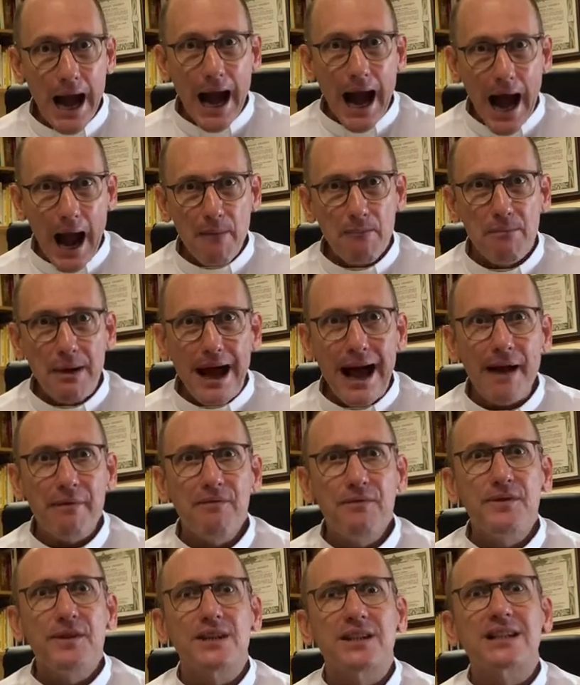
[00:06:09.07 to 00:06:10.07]

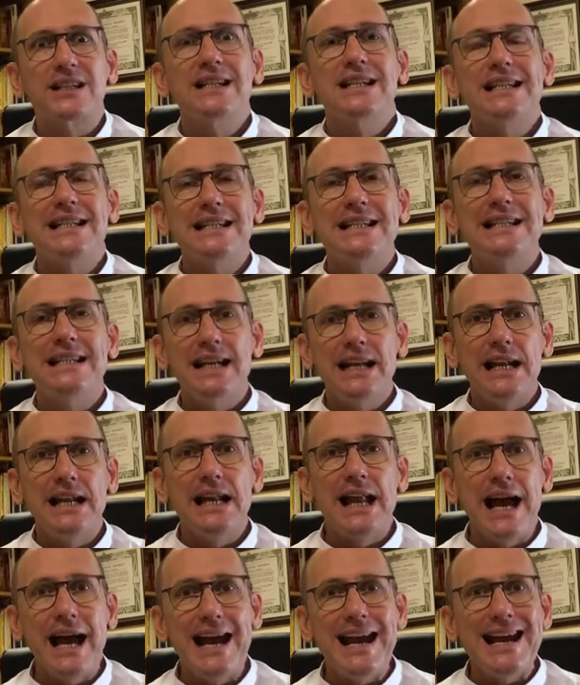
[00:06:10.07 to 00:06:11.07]
about this
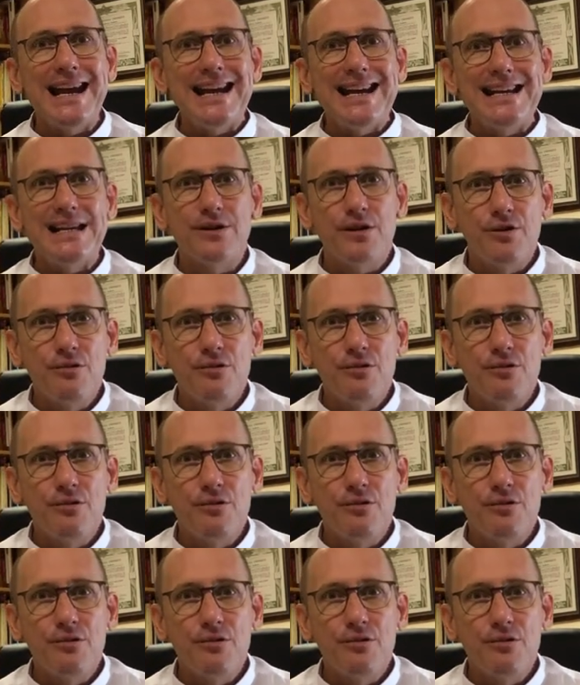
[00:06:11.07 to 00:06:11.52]
delayed